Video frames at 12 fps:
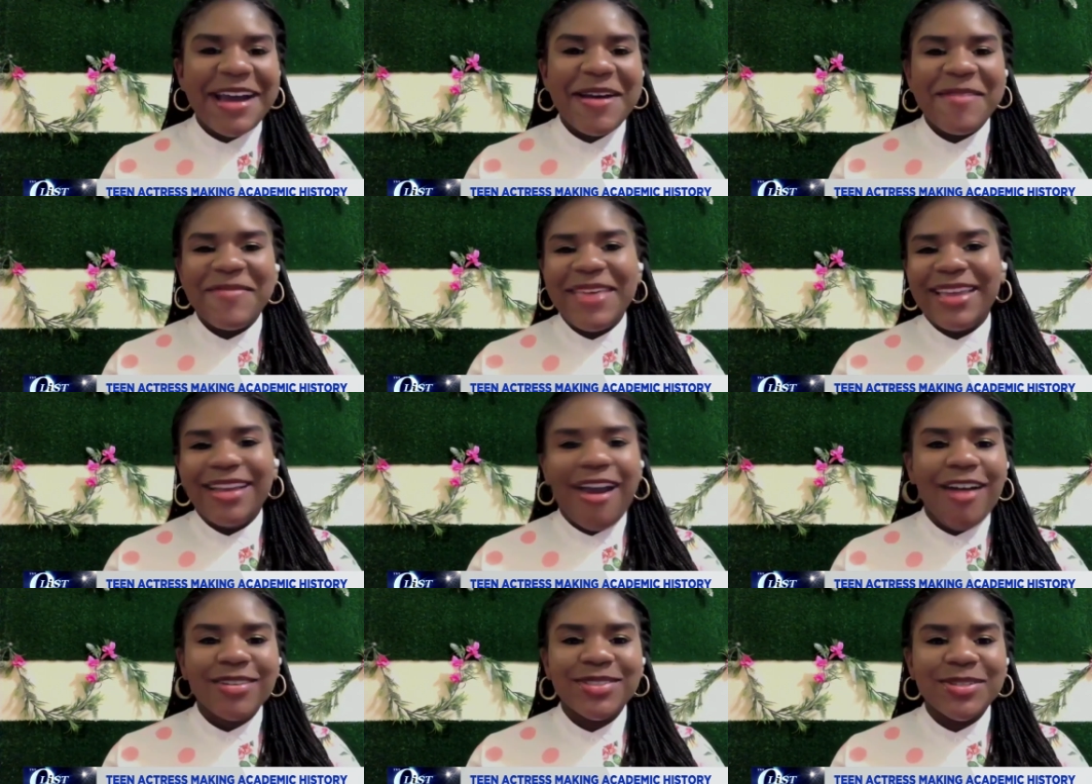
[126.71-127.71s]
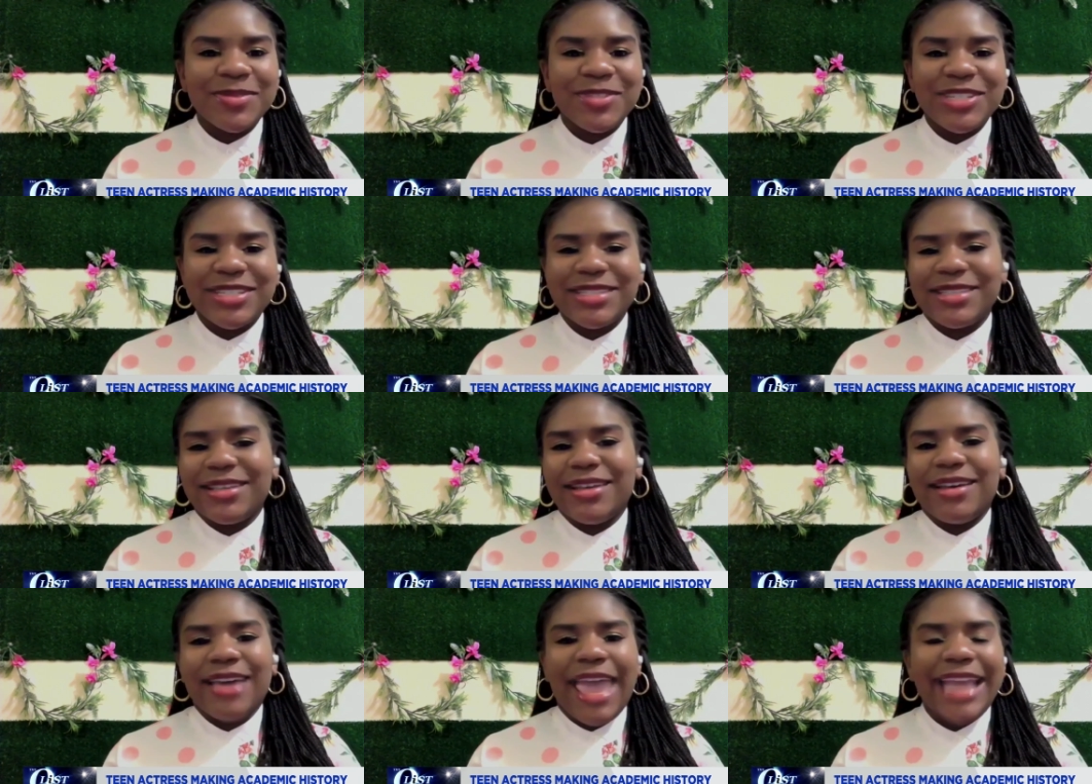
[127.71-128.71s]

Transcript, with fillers: Um, and also just the